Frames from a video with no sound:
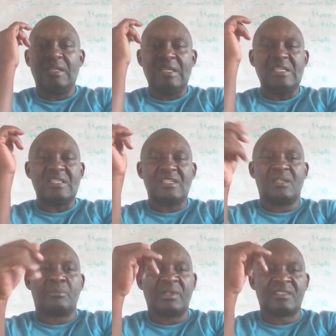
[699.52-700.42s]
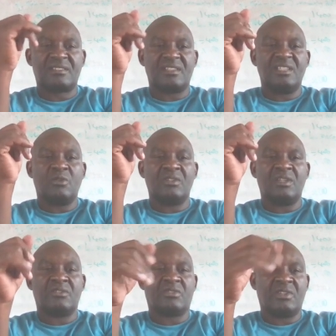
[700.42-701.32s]
learned and practiced in
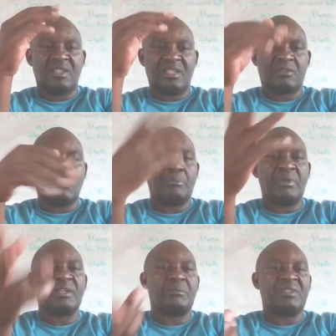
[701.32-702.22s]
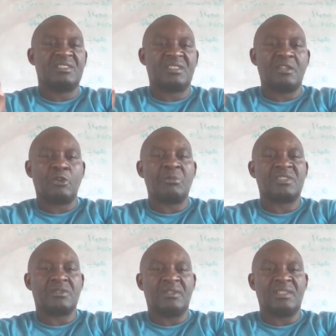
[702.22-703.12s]
order to create compelling business and economic
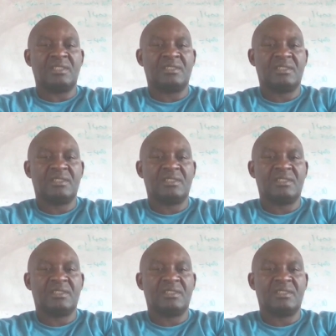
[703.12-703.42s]
story.